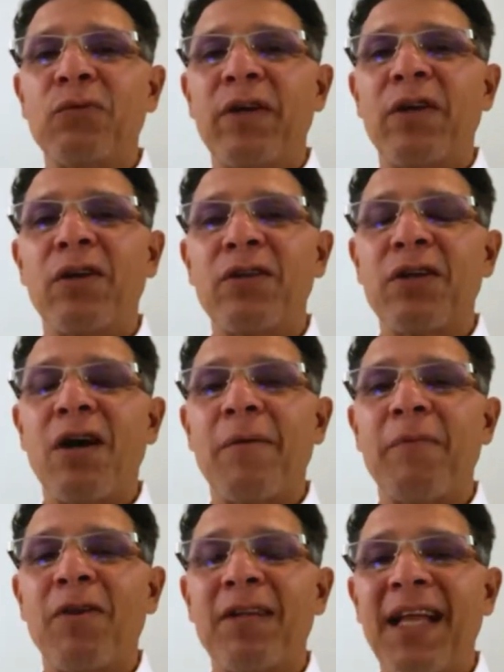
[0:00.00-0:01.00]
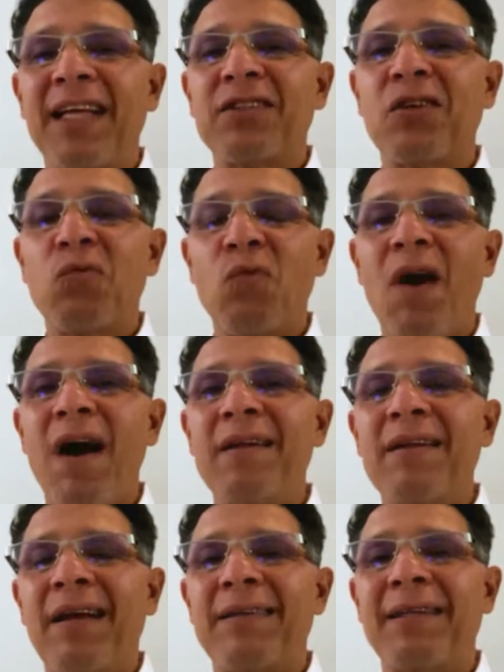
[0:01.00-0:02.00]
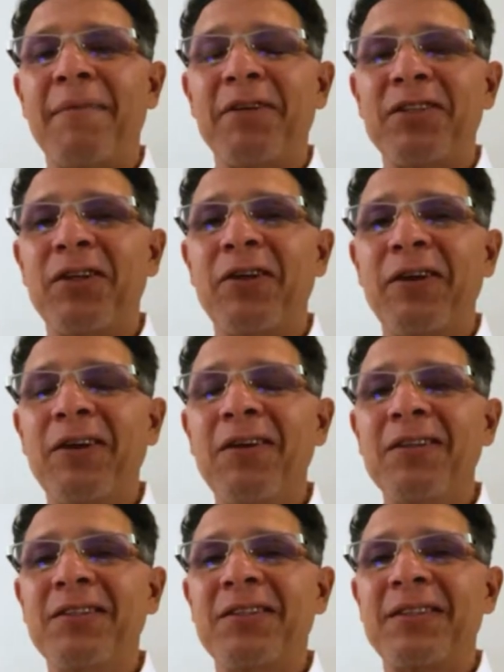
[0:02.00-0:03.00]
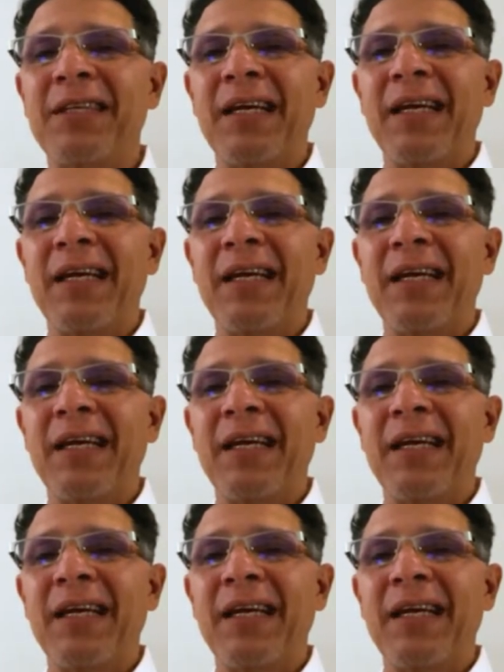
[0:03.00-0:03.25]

we're going to talk about lesson 1, the materials,